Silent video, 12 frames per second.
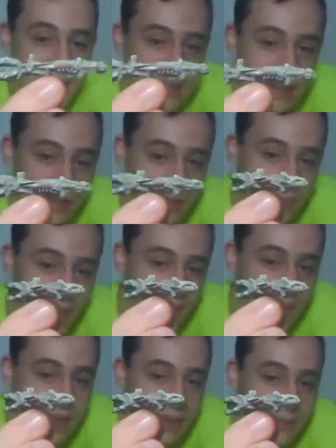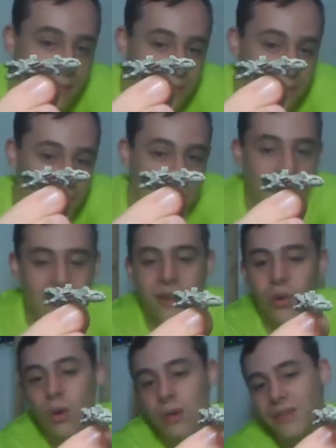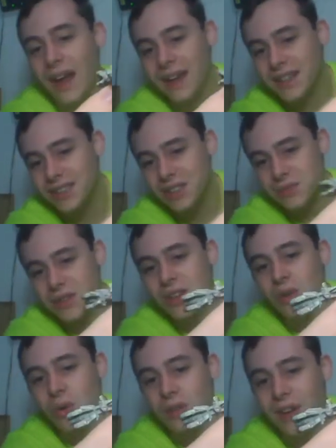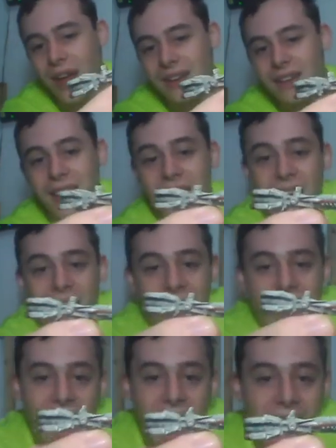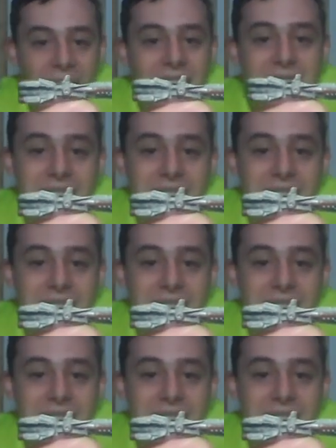or we have the Corvette, the Corvette. Highly